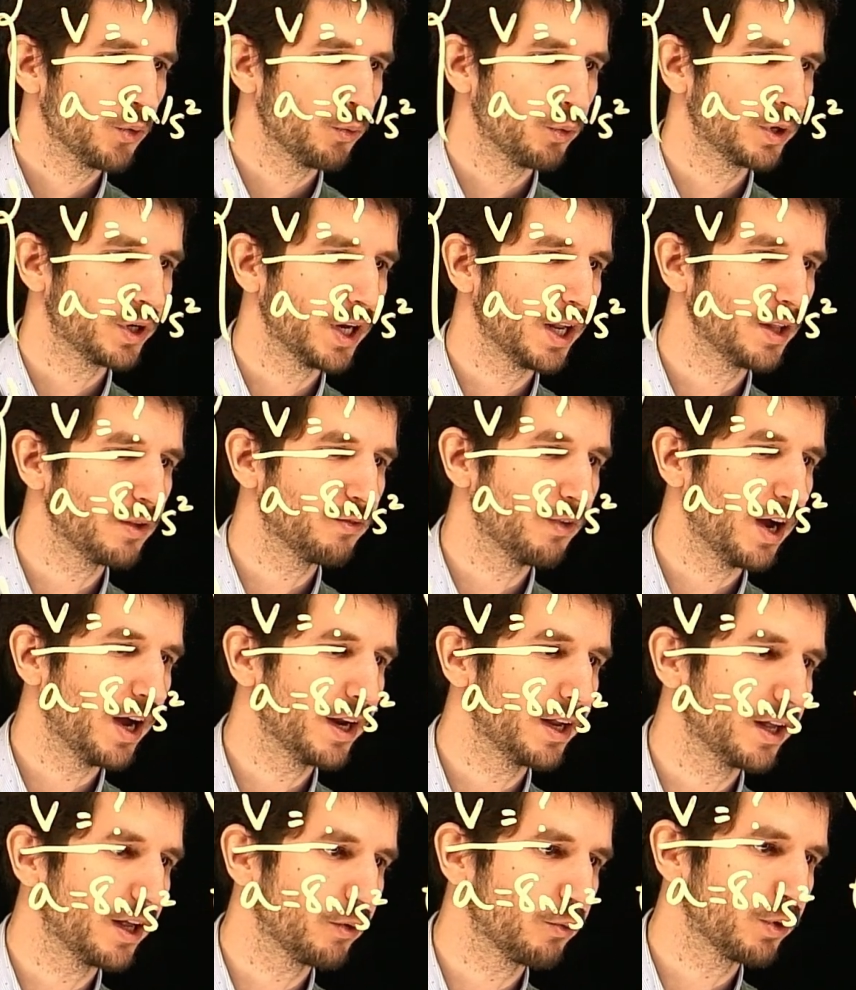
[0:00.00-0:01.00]
We're going to
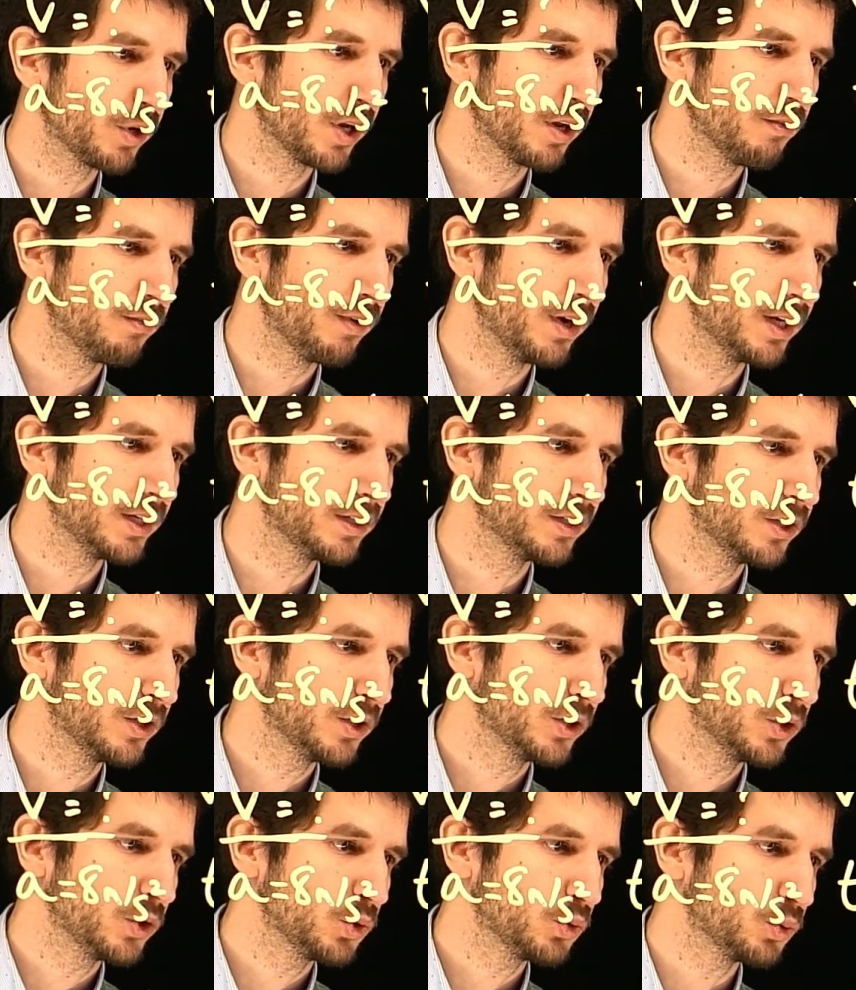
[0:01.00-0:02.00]
divide, and we're going to find
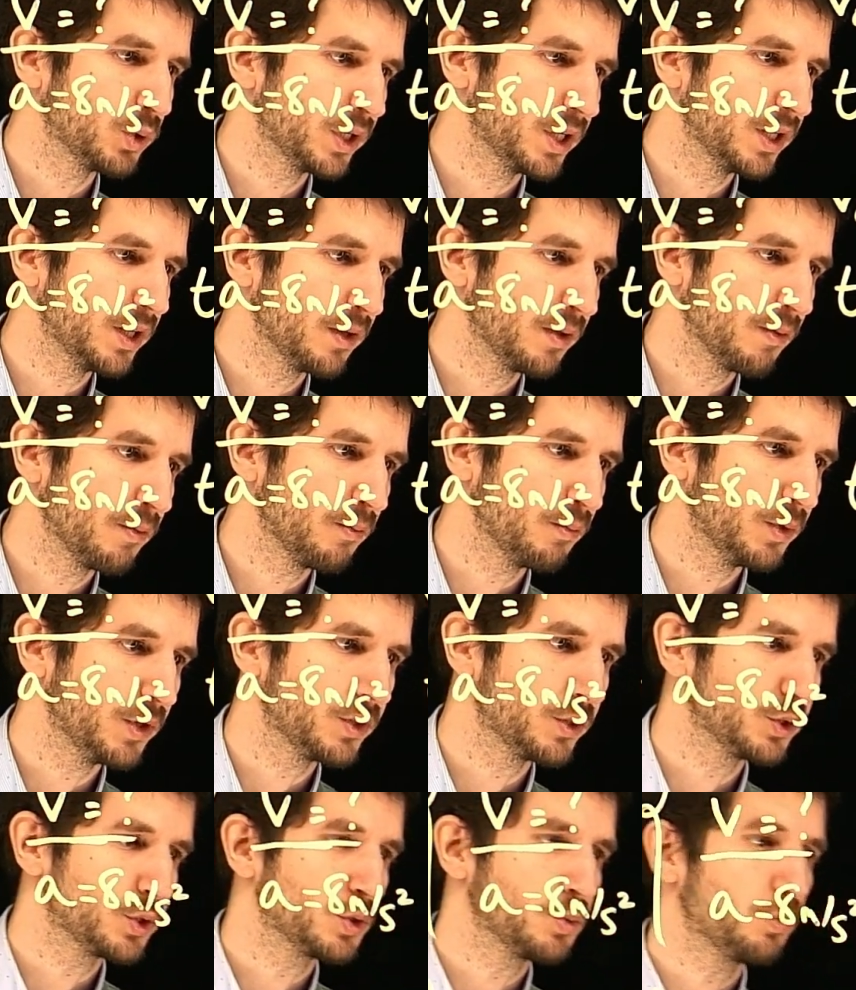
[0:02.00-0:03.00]
20
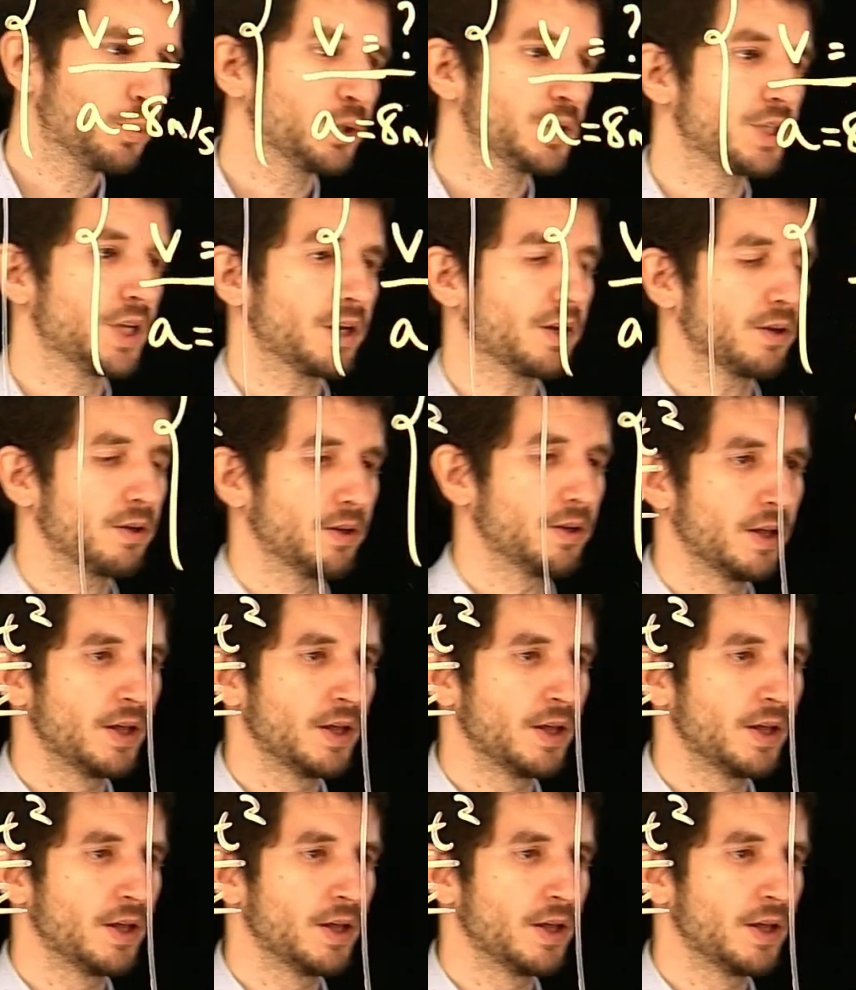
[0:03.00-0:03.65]
meters per second.